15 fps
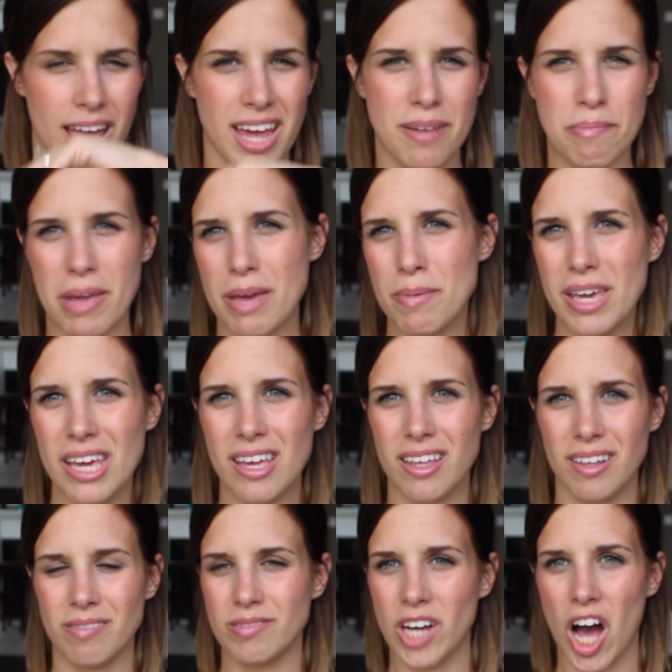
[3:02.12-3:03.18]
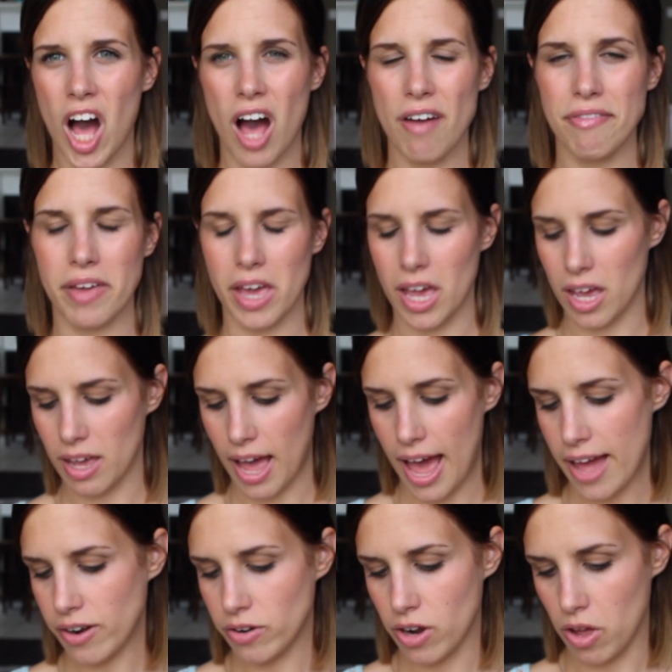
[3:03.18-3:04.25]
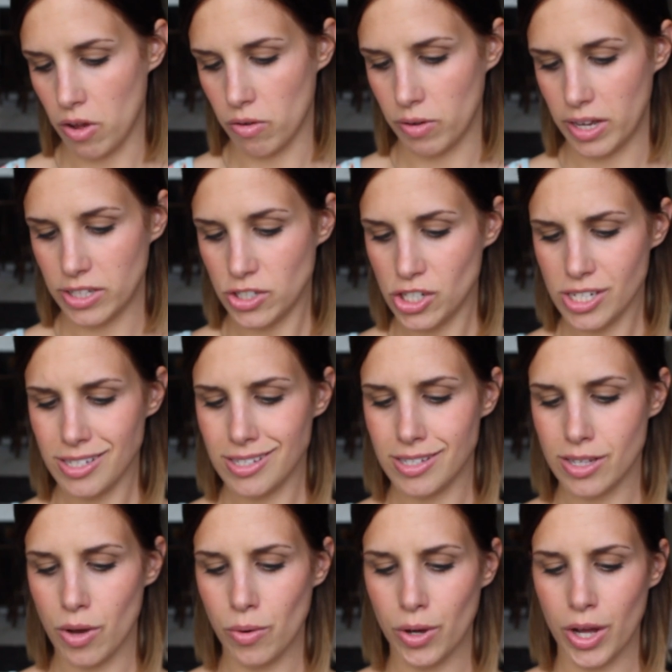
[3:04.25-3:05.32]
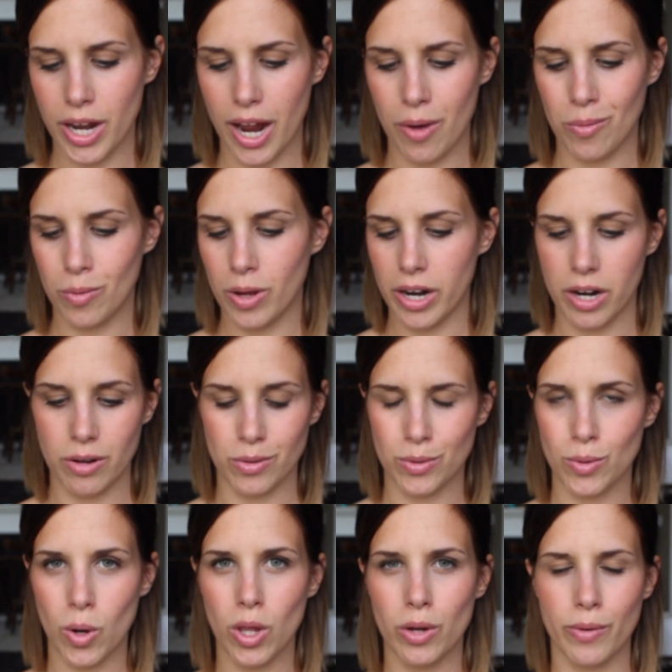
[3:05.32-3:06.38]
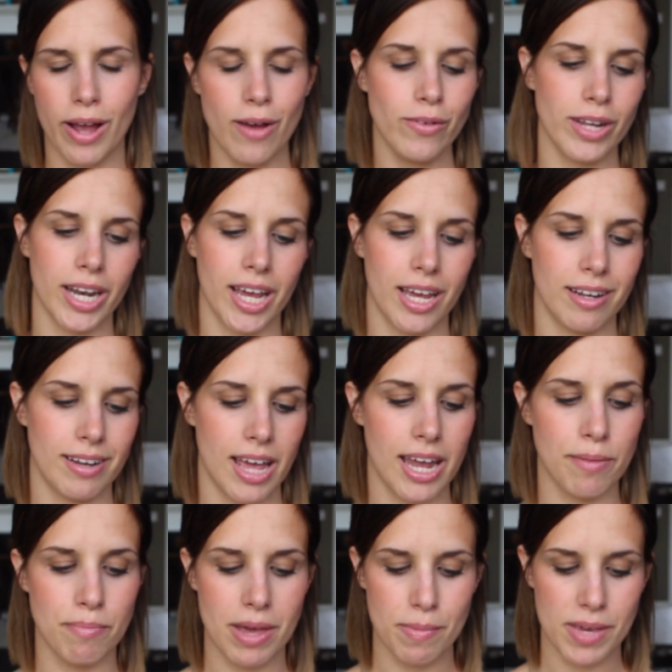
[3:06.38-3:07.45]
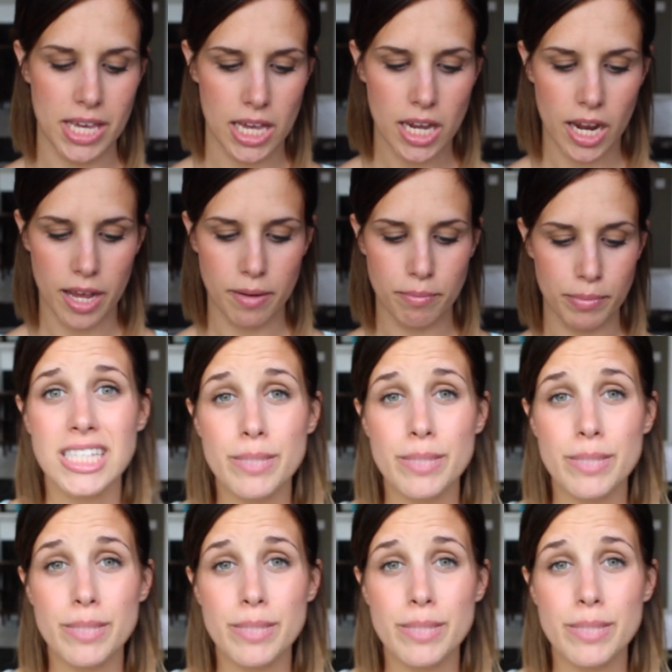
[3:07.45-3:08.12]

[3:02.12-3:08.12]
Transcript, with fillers: and maybe coffee. I don't know, it's just so good. I want to roll around in it and maybe eat it.